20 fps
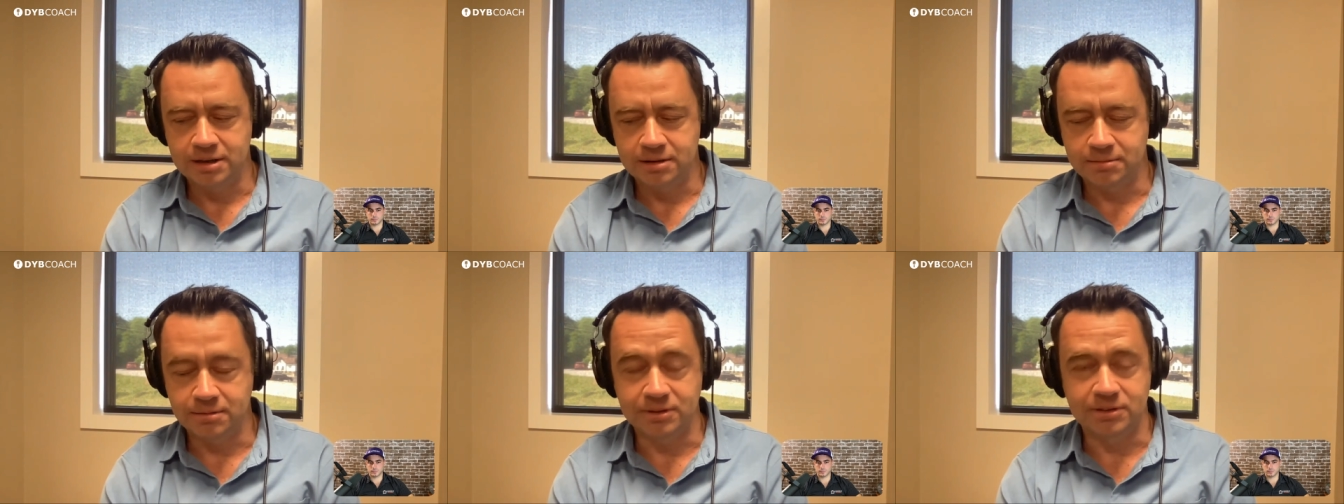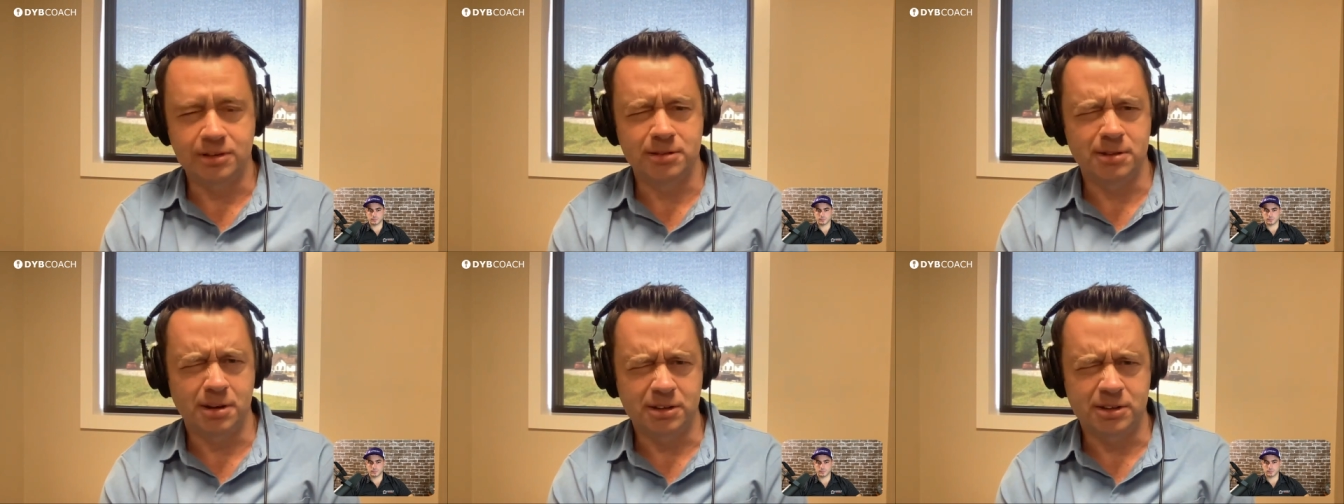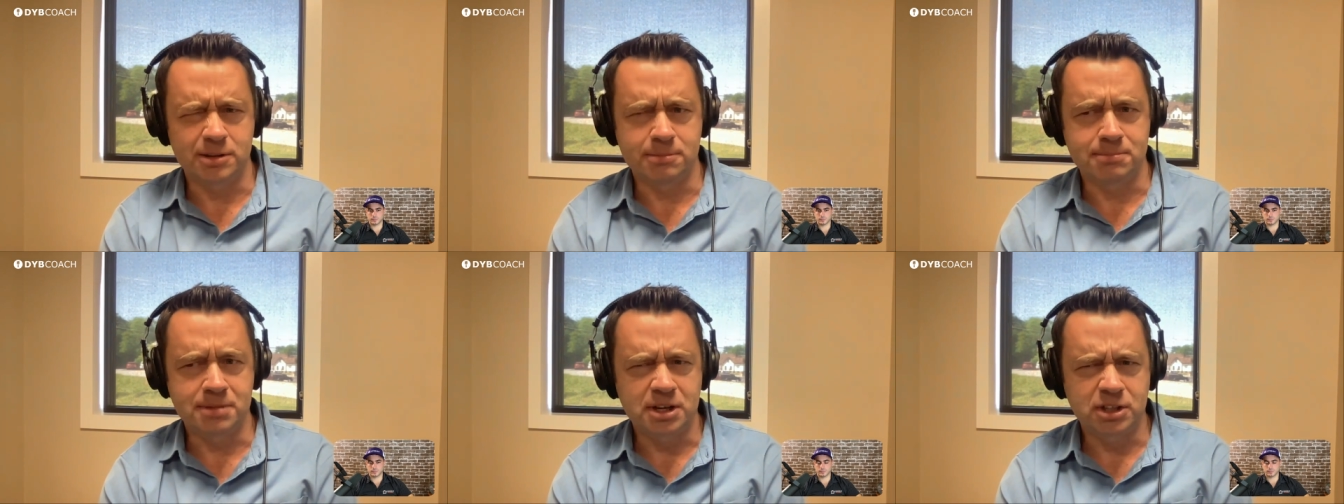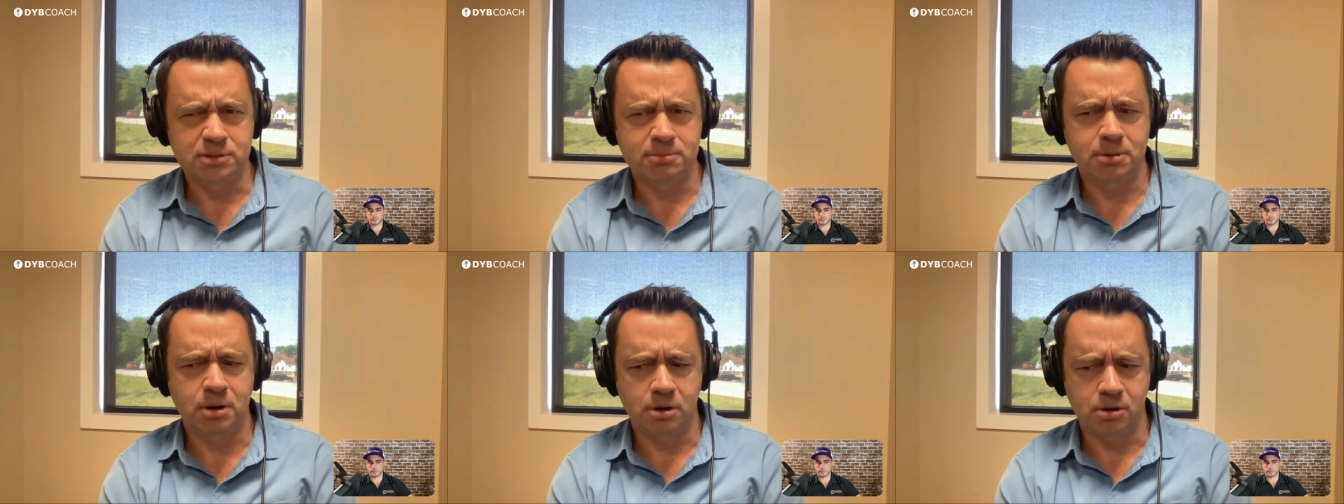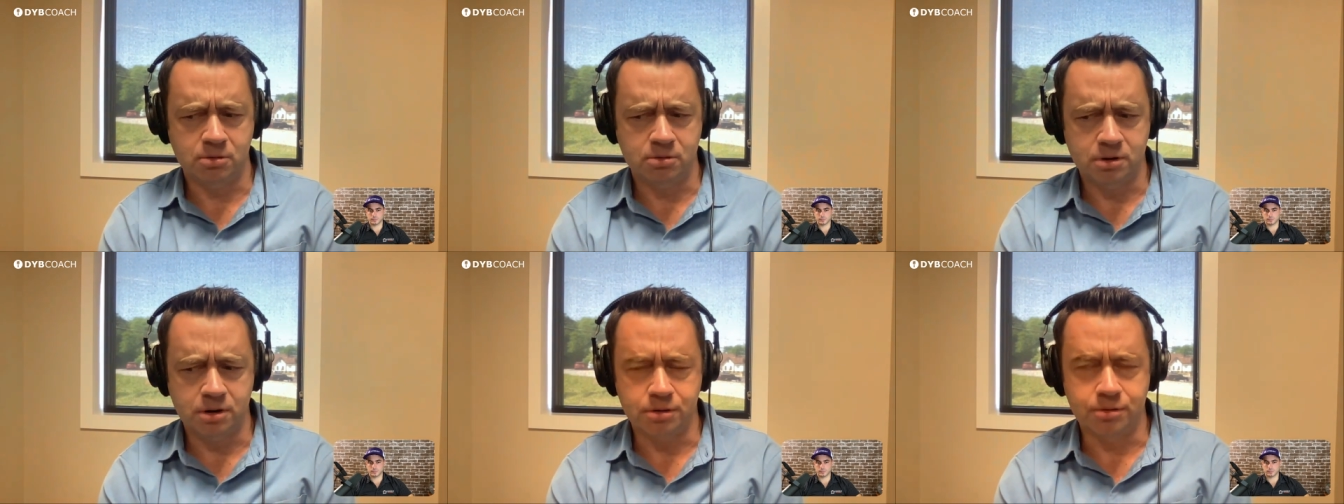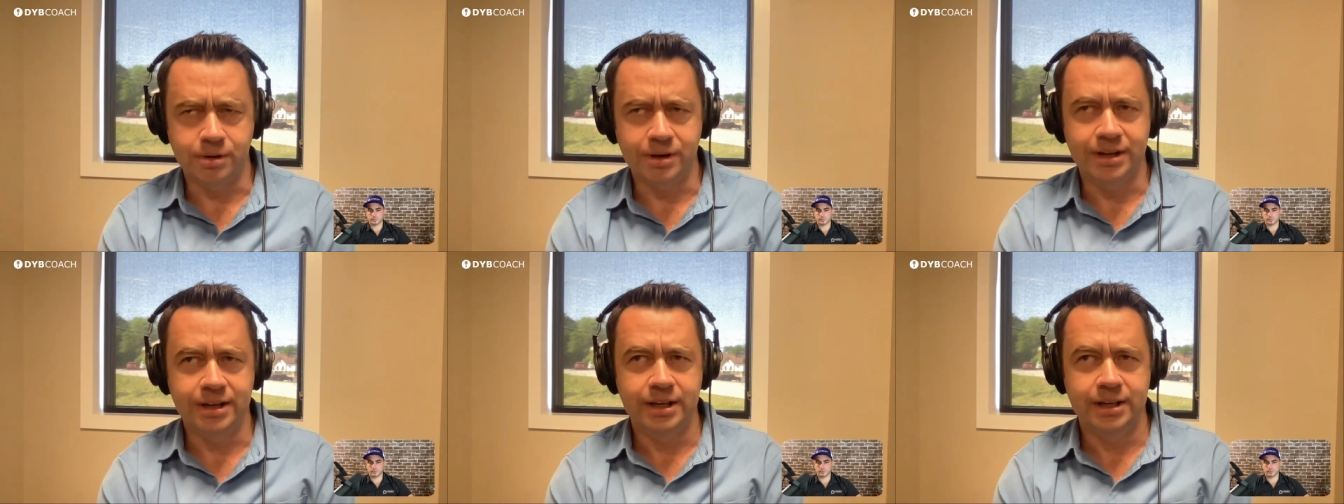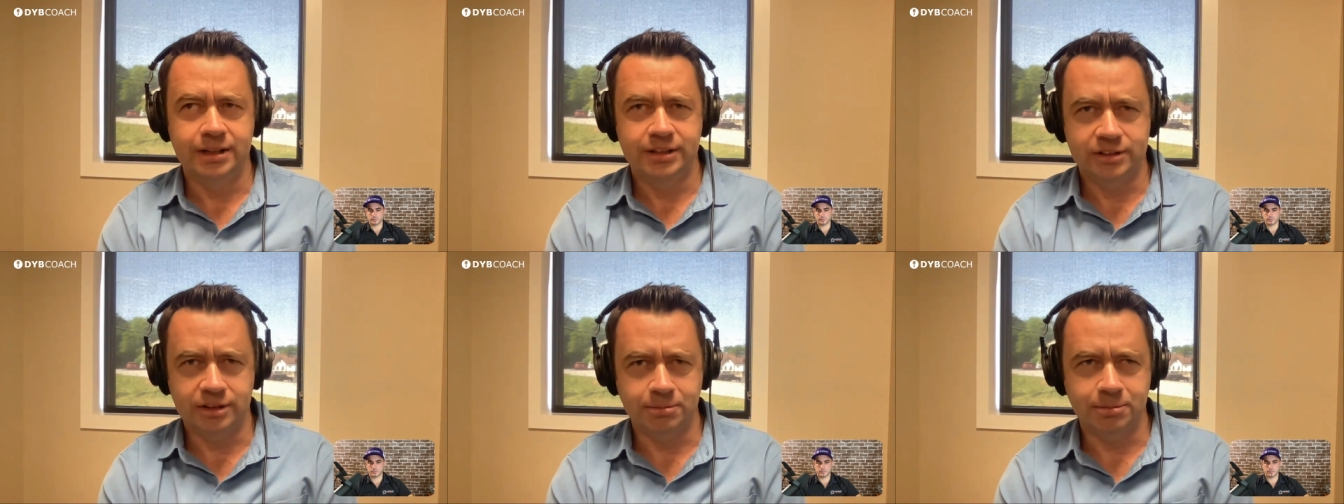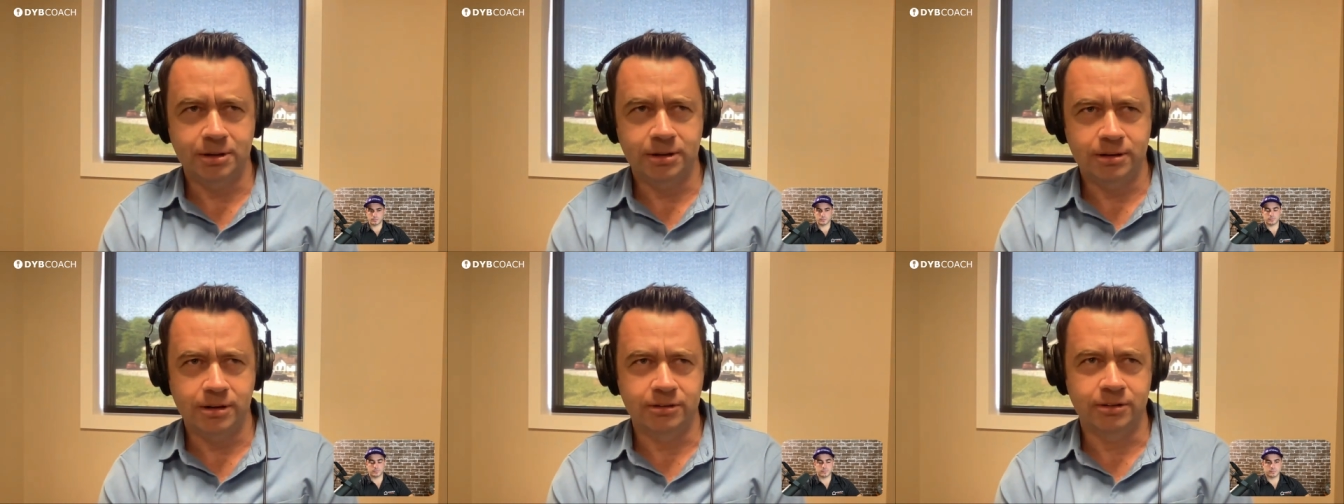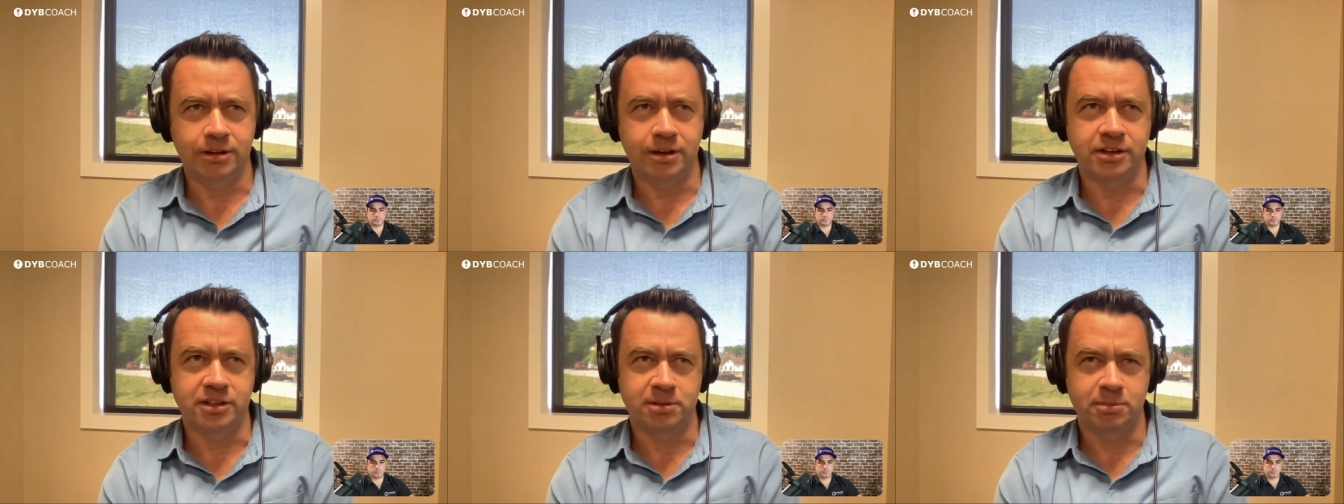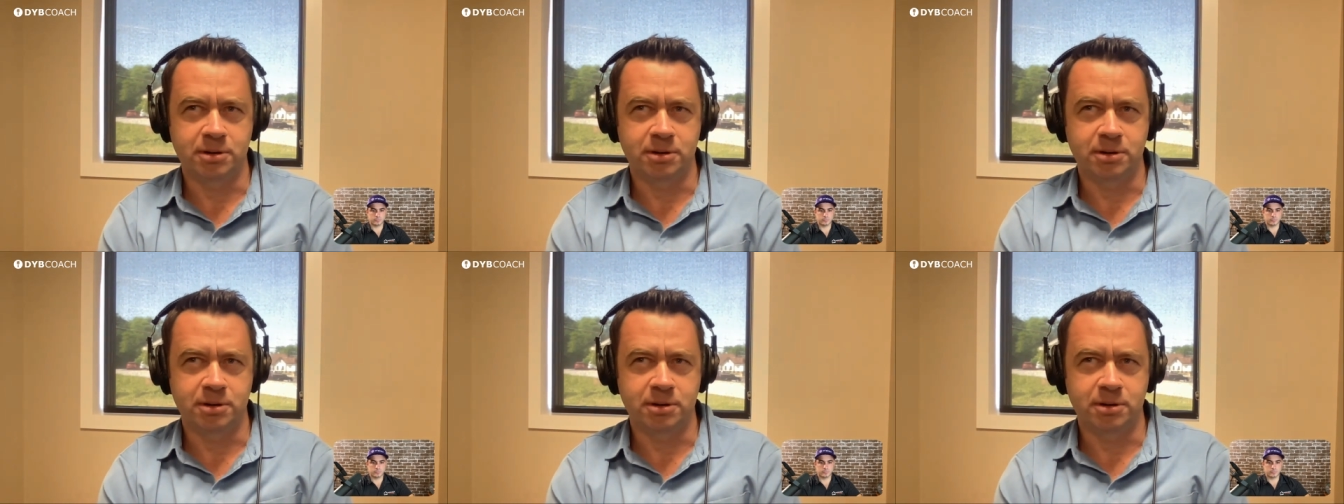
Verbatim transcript: but it's, an, it's a baseball quote, something along the lines.